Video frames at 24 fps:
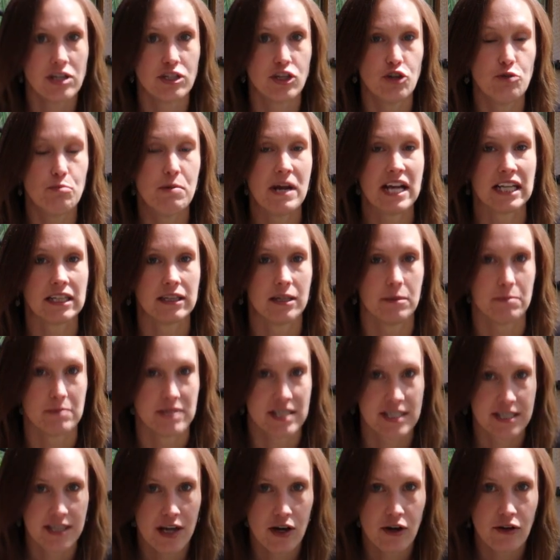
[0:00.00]
to pick
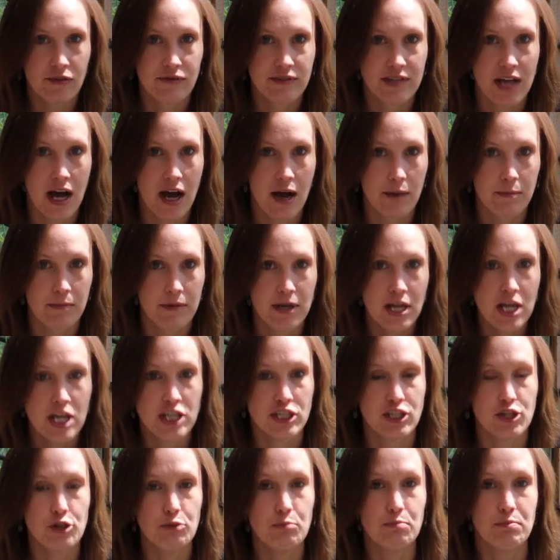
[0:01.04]
themselves up
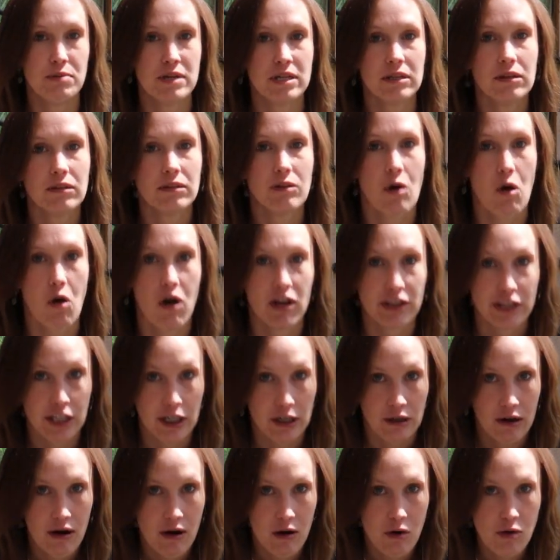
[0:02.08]
to build on
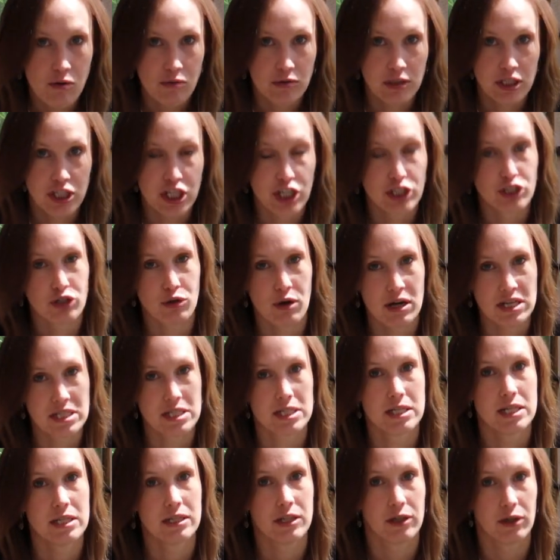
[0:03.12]
their own, to
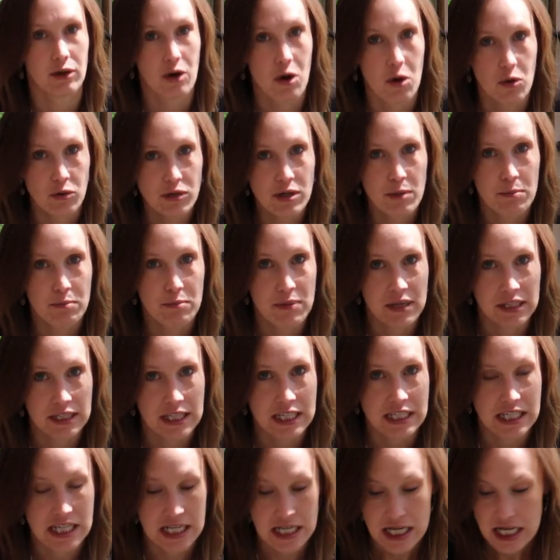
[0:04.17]
trust in their own
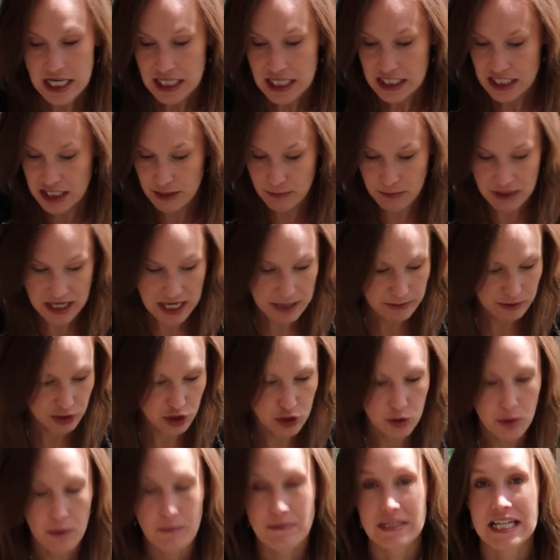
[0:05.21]
ability, to be able
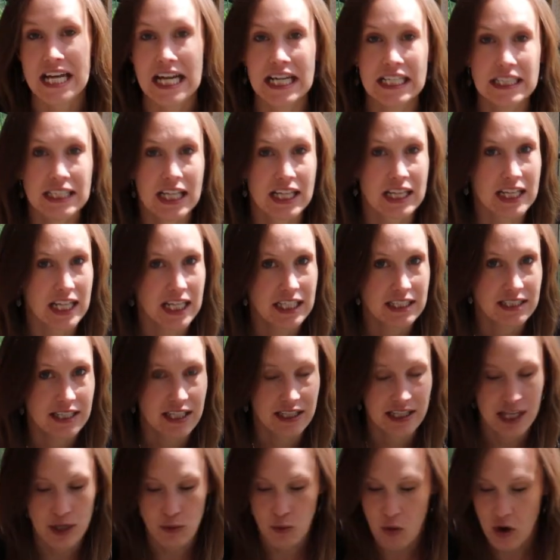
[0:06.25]
to obtain the things
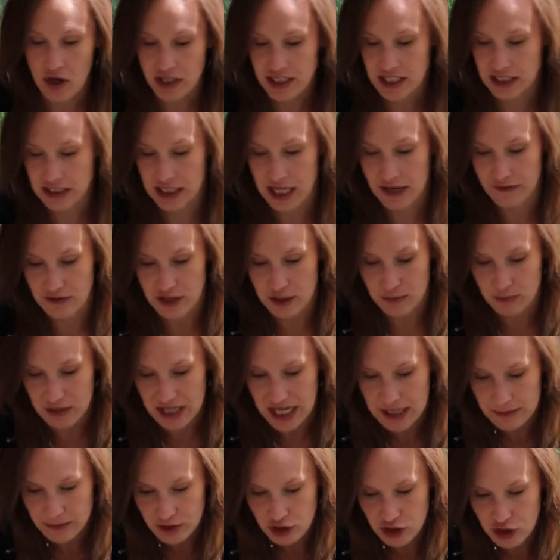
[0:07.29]
that they want in life, to
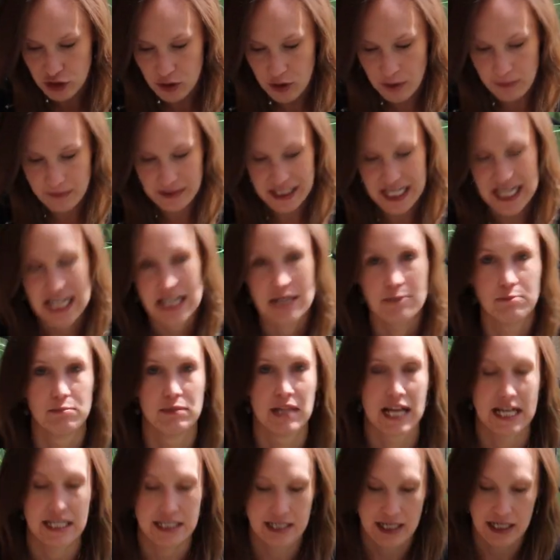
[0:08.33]
be able to obtain
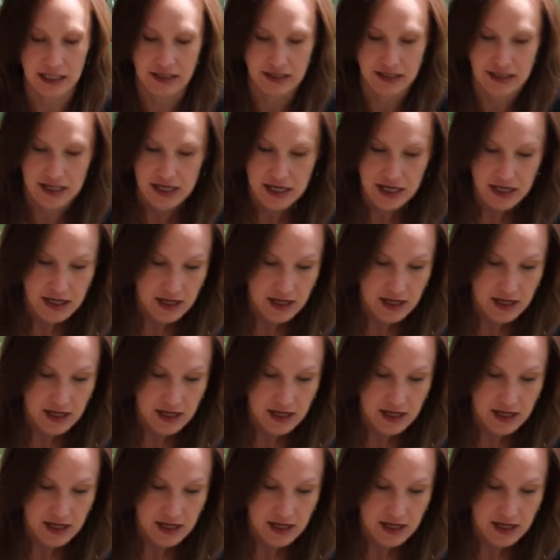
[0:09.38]
blessings.